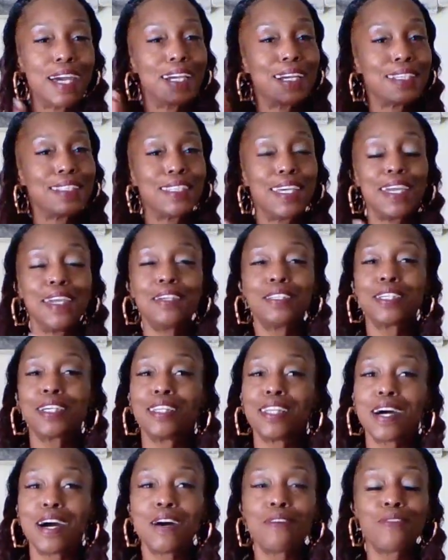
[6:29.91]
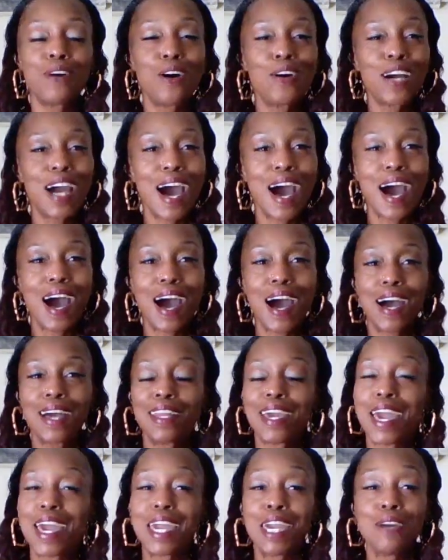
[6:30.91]
Continue to love on God.
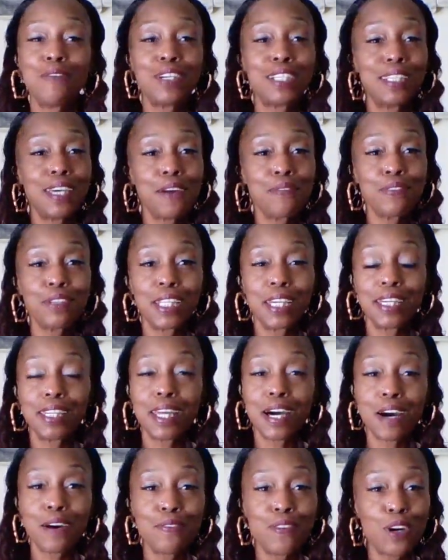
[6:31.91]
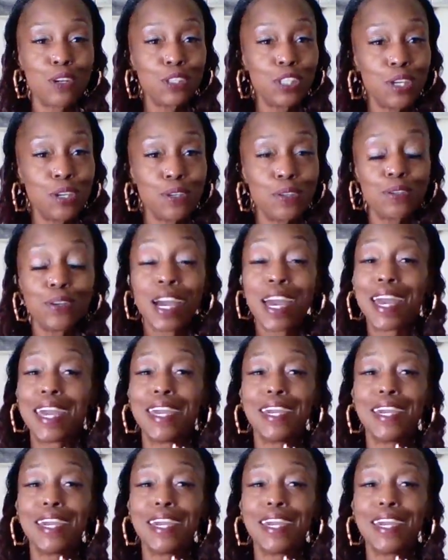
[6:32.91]
He will definitely love on you.